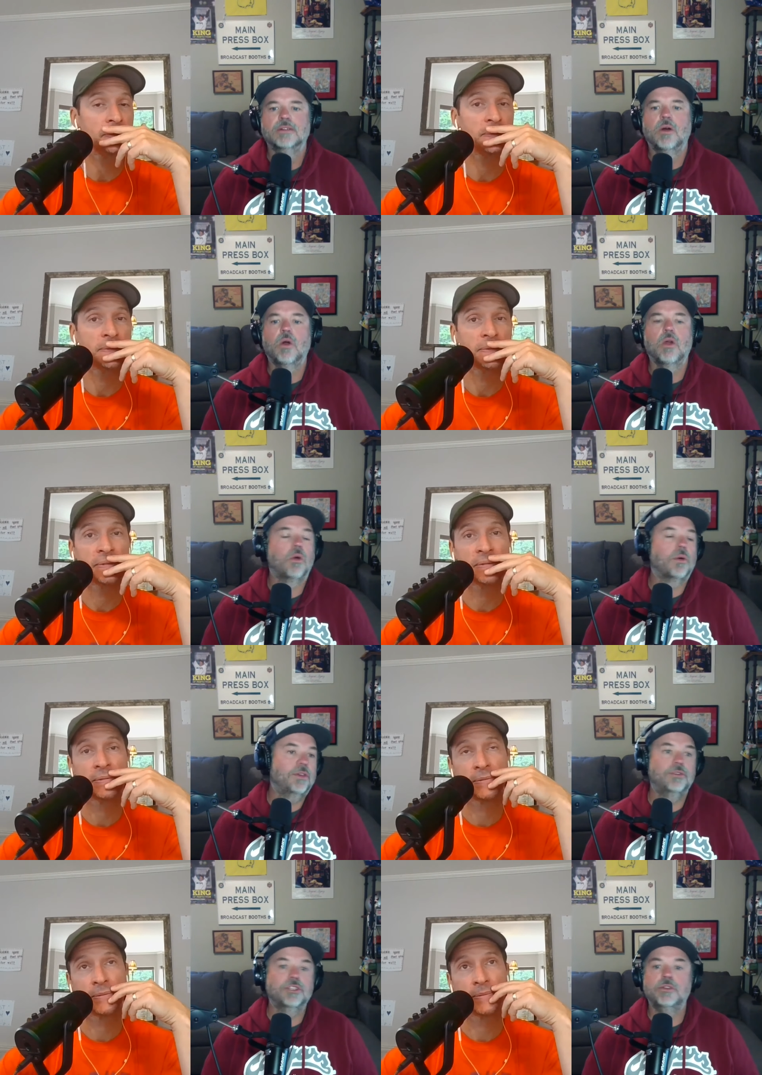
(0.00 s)
Speaker 1: Or or you
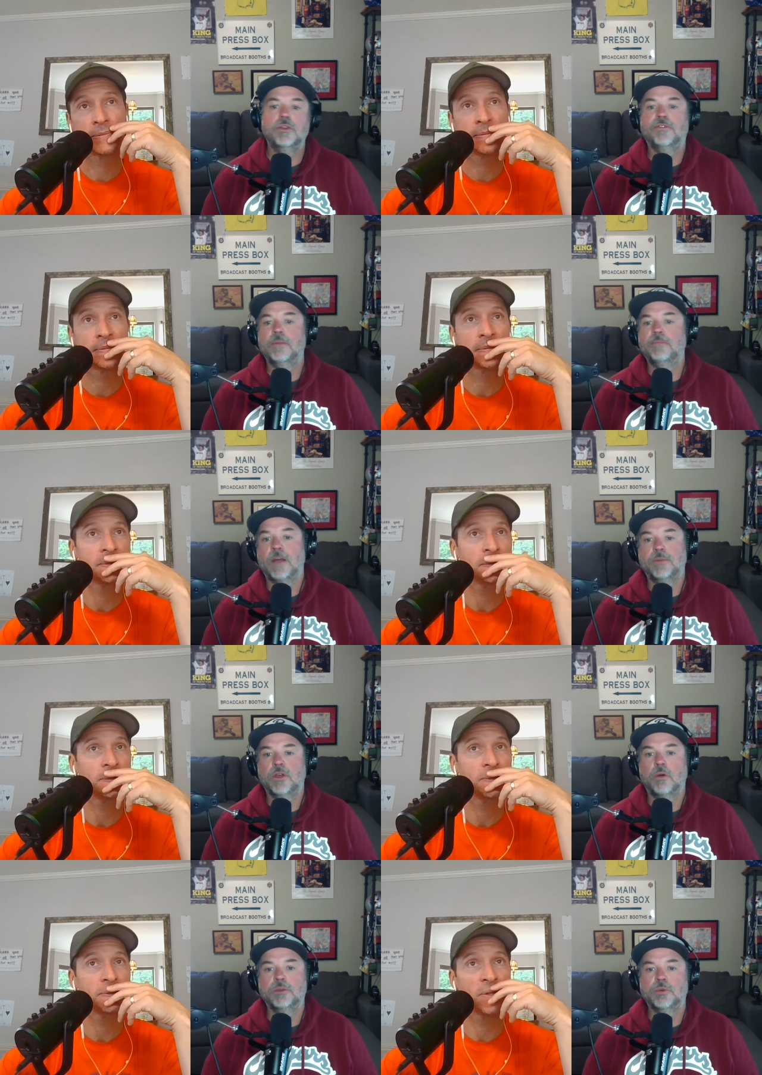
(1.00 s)
just you flip flop. You
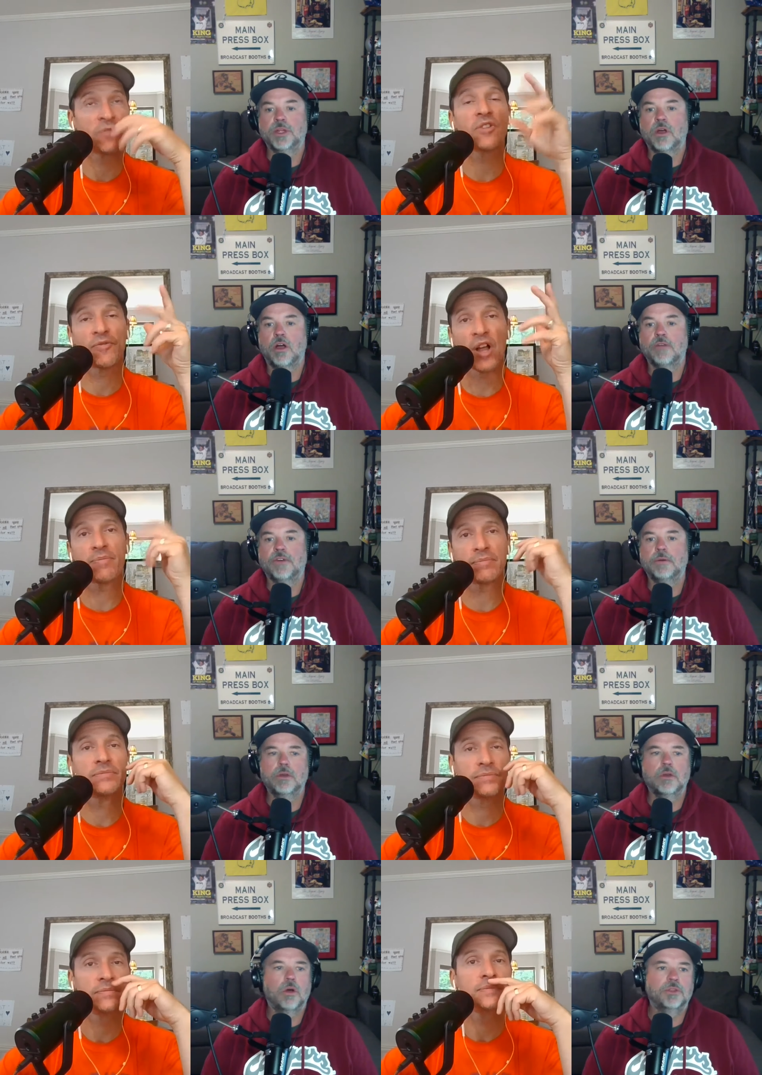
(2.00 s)
go between Garver. You
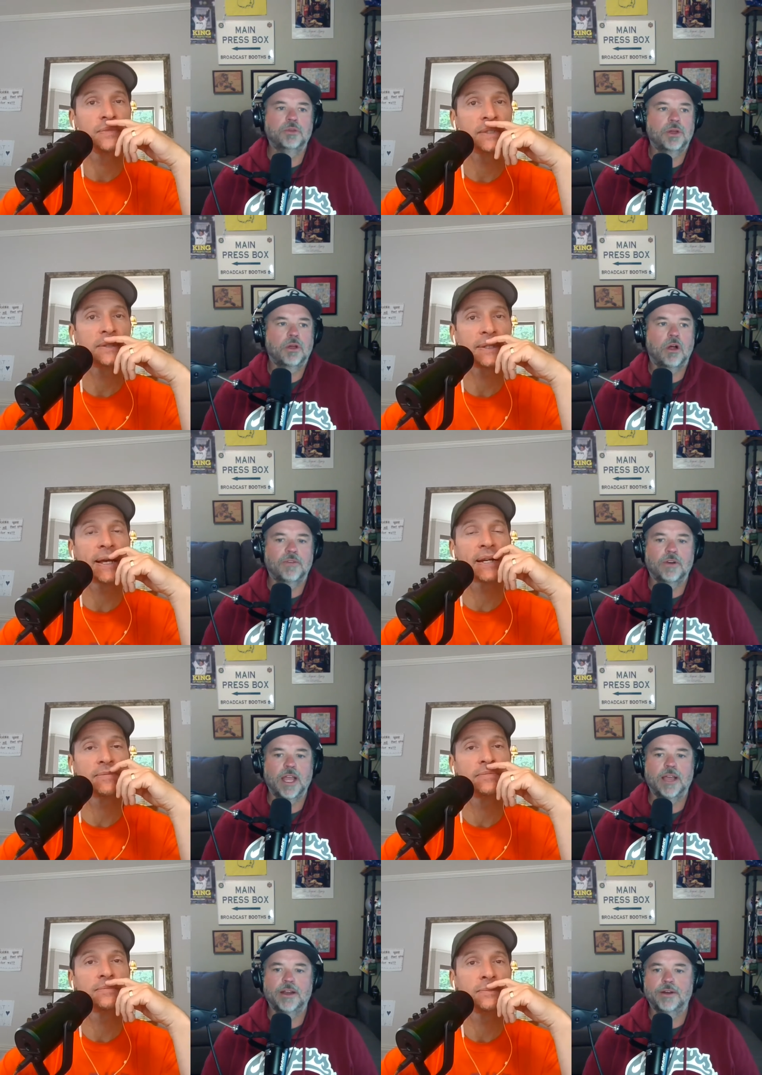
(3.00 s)
go between Garver yeah. and
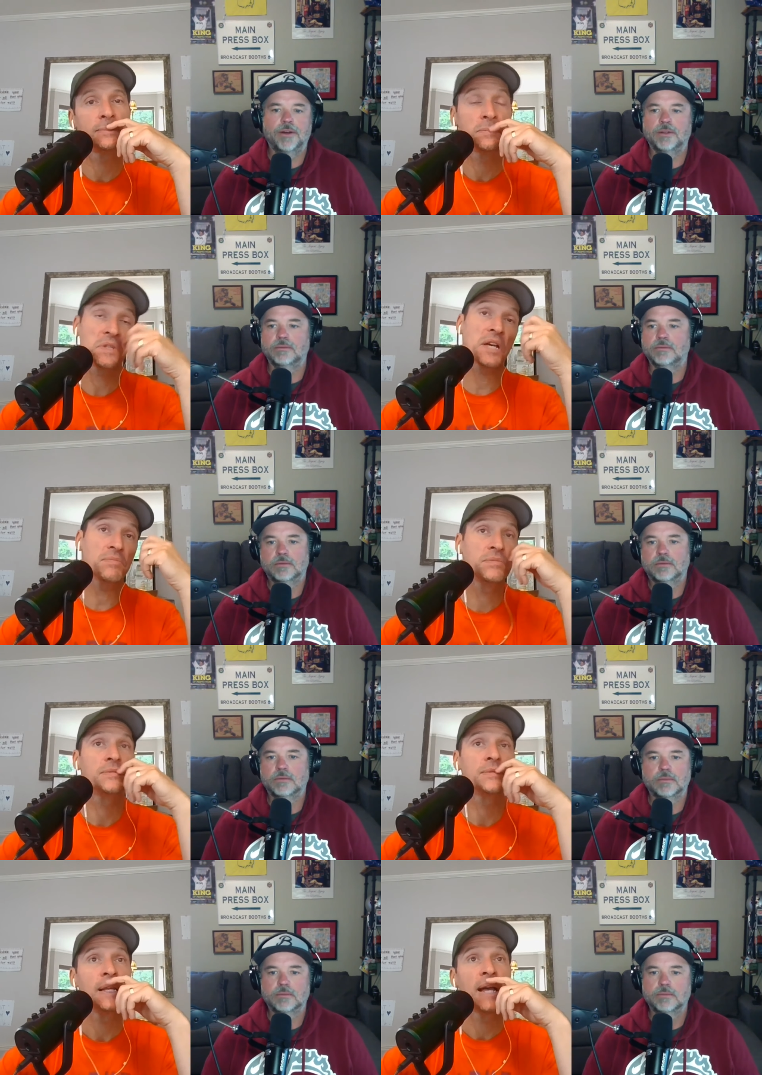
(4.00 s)
Haniger, and yeah.
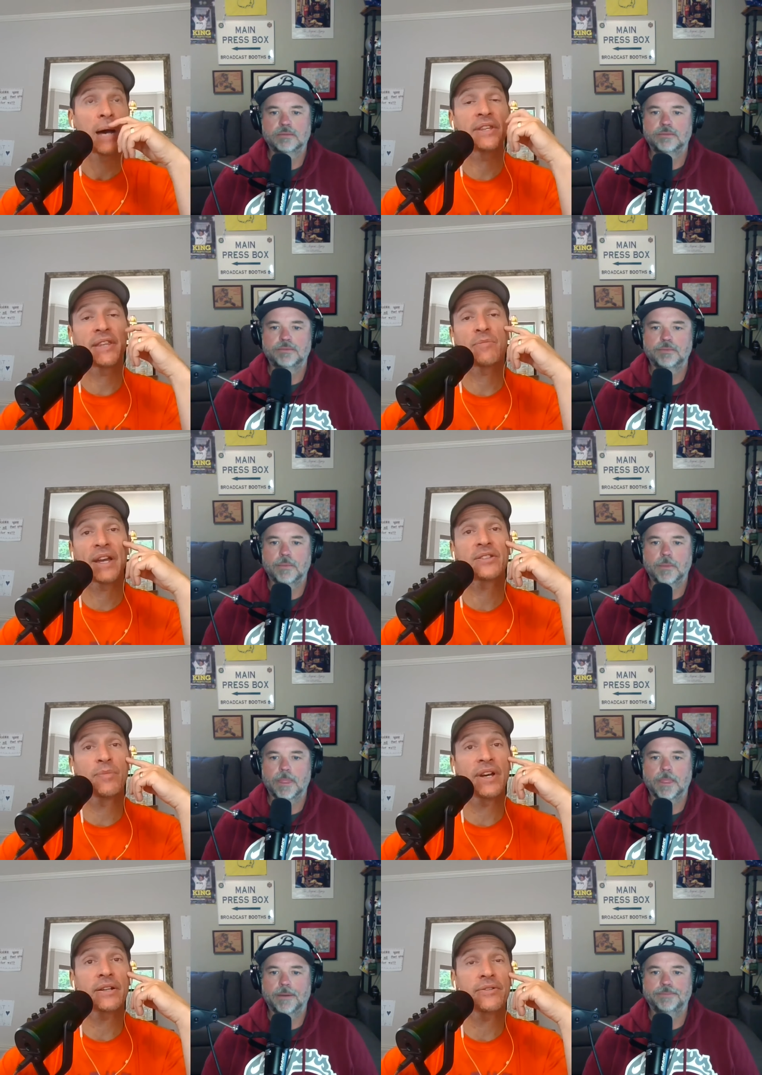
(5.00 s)
I mean,
Speaker 2: that makes them
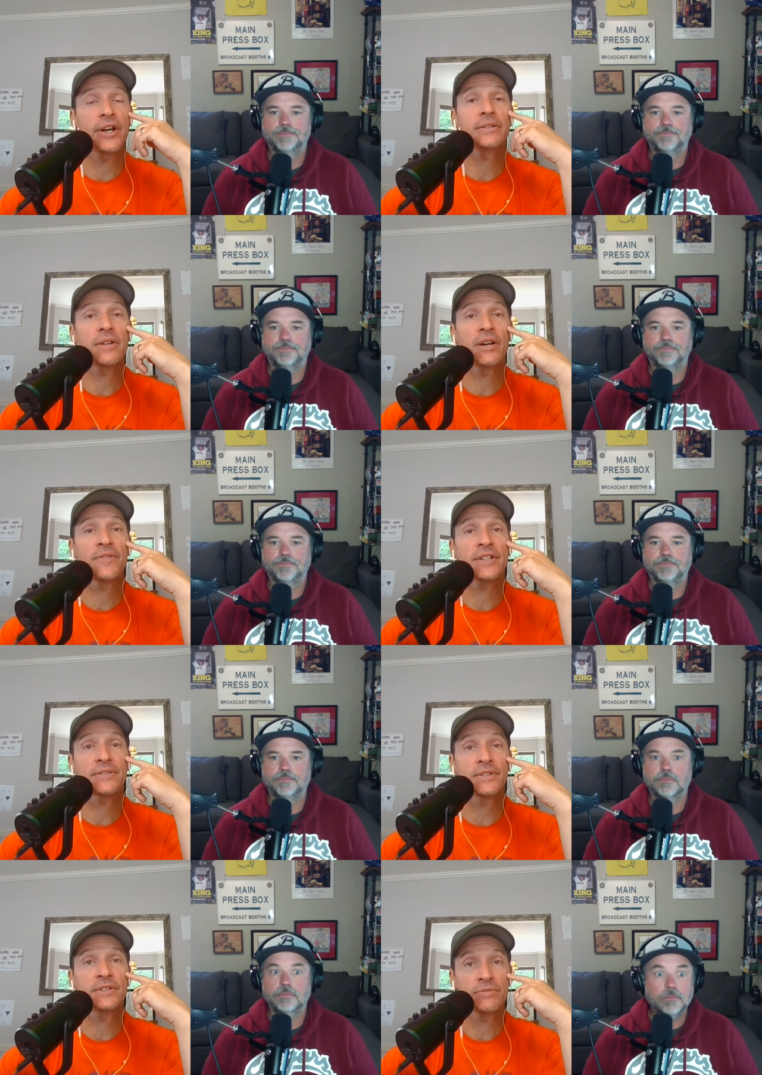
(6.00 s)
better, right?
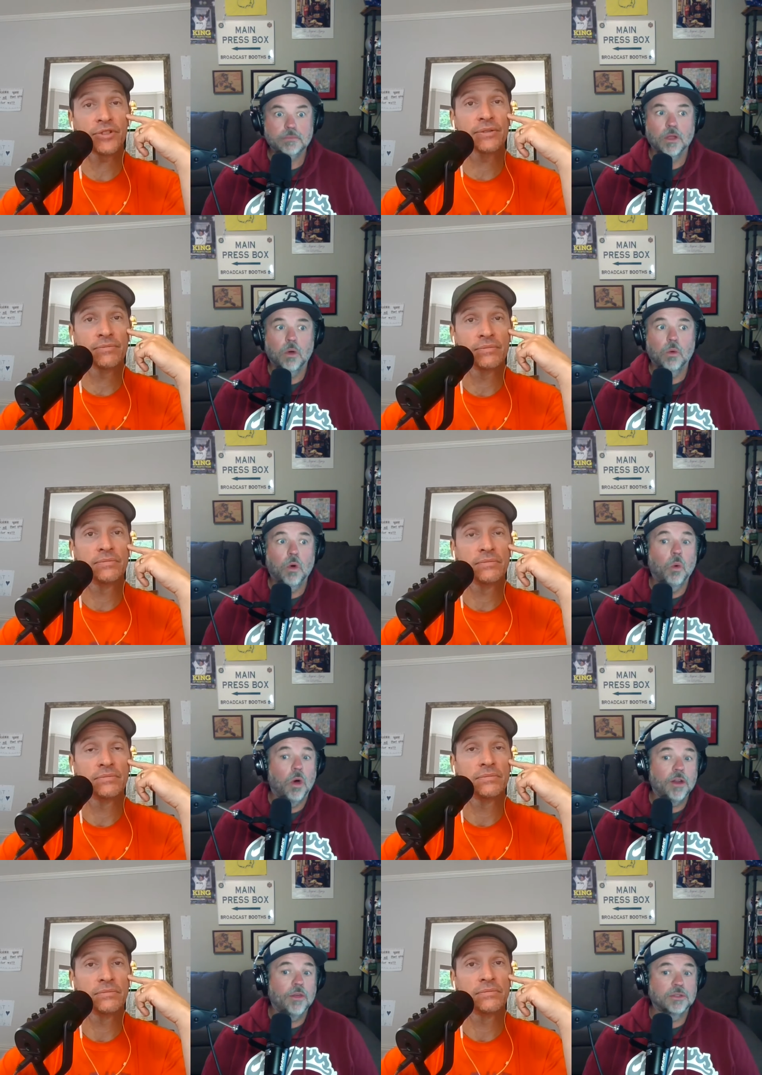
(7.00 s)
Speaker 1: Offensively, sure. Well, one
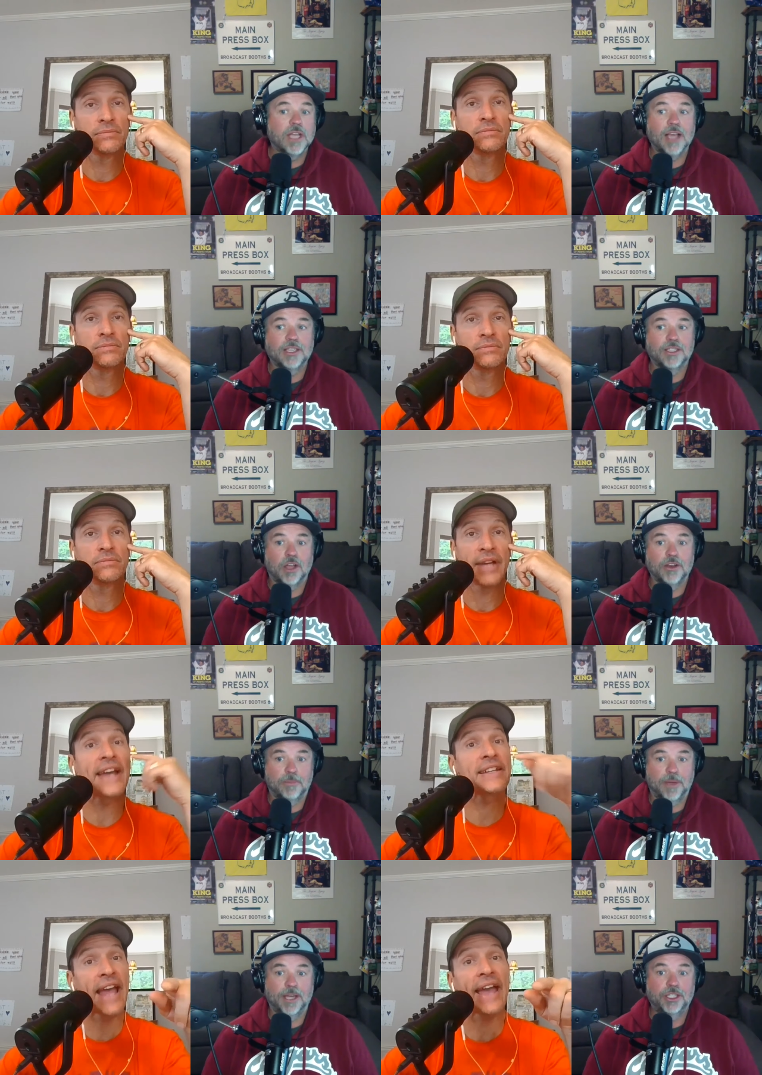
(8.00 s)
of those guys is on your
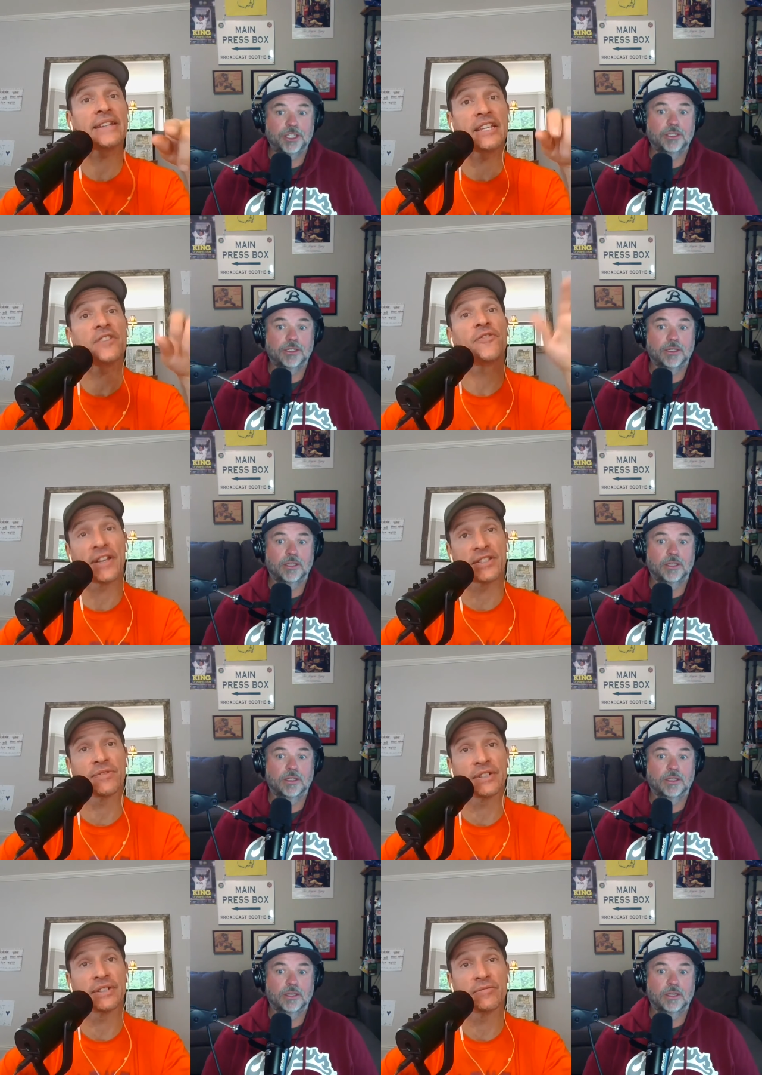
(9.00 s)
and, bench and
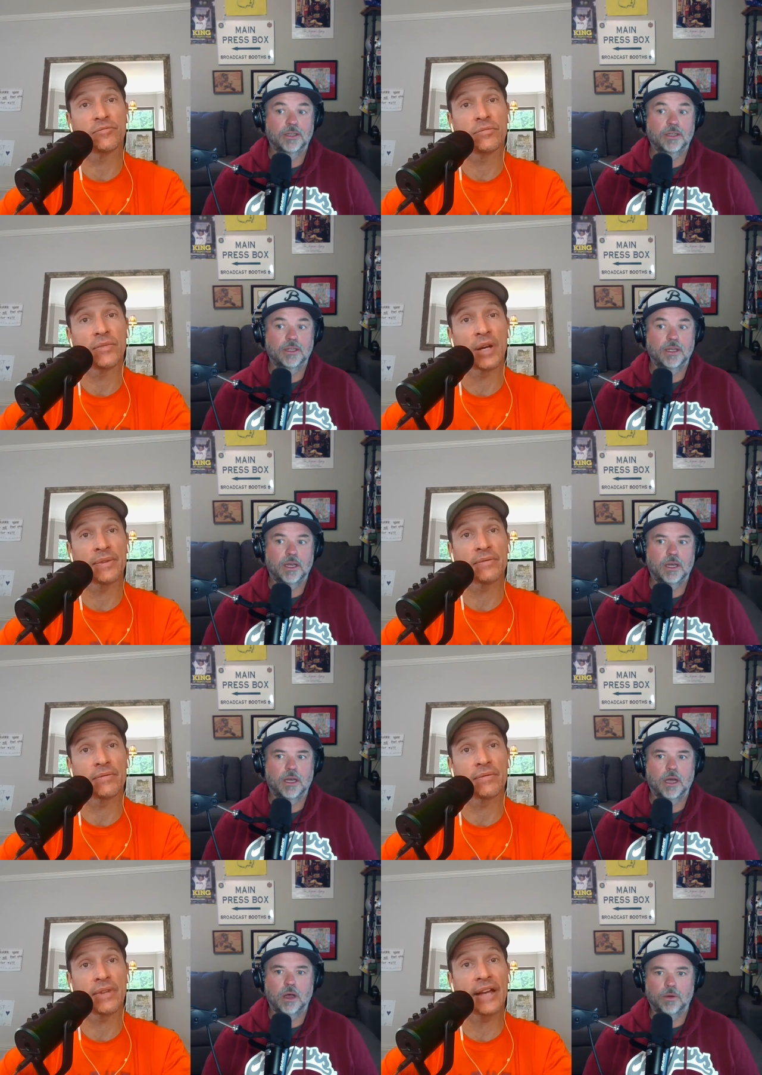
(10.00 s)
defensively. I mean,
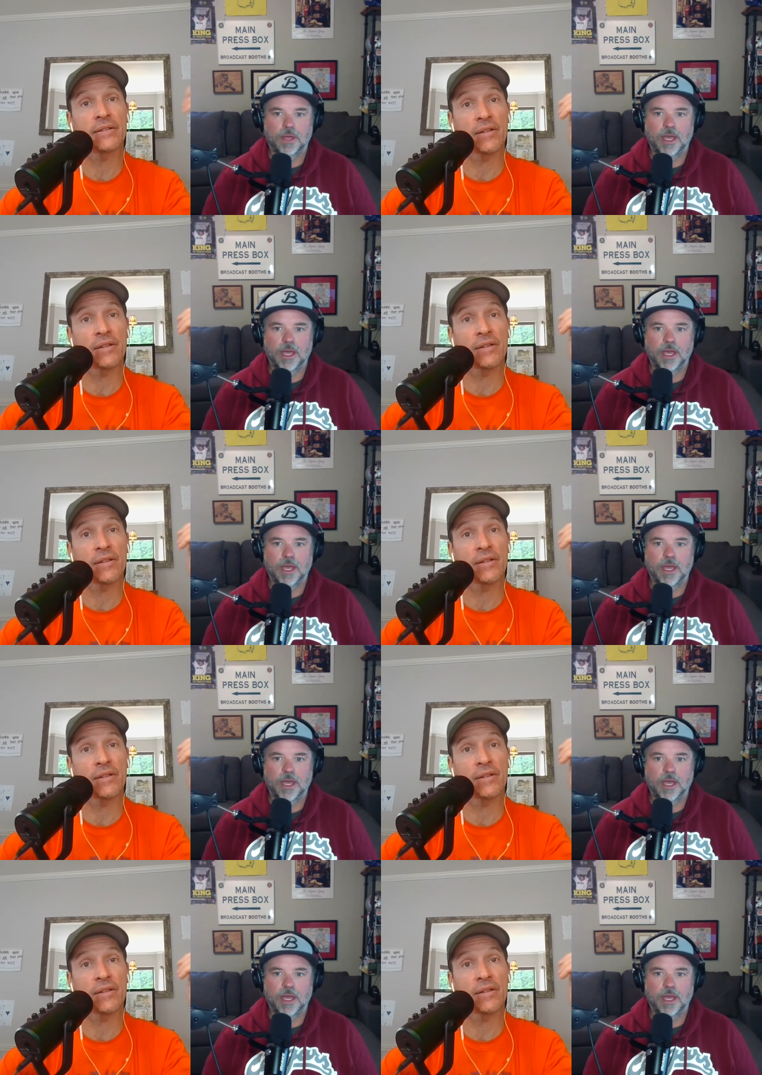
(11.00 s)
oh and,